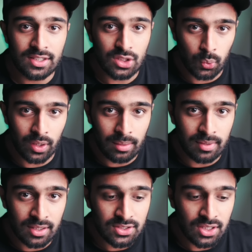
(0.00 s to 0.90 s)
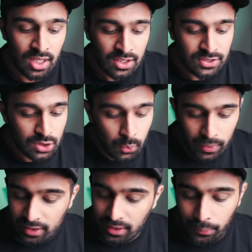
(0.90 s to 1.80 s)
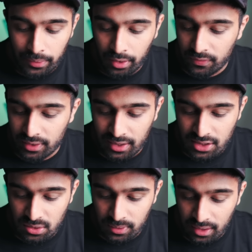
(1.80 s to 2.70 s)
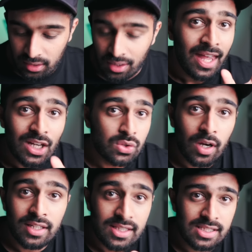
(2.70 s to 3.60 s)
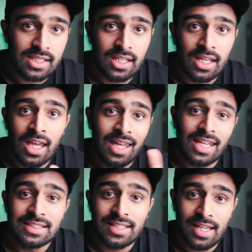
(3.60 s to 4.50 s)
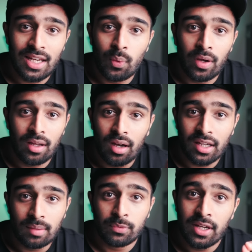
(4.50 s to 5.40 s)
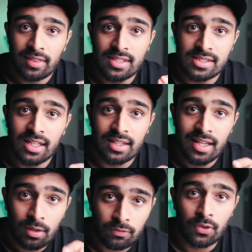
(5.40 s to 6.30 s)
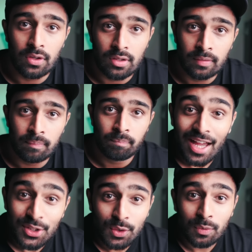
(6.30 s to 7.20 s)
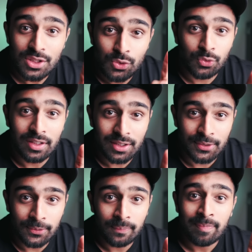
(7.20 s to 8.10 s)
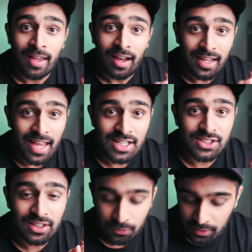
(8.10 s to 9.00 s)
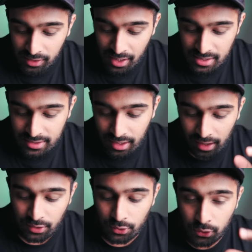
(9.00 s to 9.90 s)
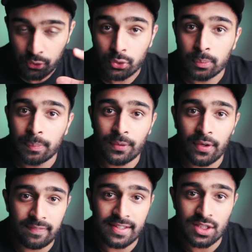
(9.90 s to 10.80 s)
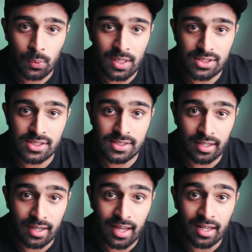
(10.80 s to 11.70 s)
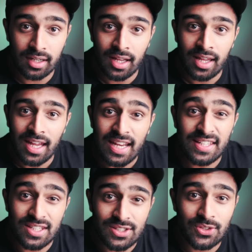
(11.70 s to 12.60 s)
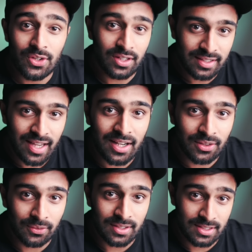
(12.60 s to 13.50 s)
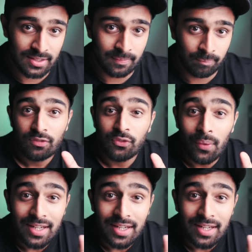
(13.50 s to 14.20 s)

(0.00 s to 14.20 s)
to 20 minutes just quickly going over the lecture again and trying to see, is there any way I can break this thing down further? And you know what's really cool? I actually realized that I could group a lot of these questions that I had into certain categories. For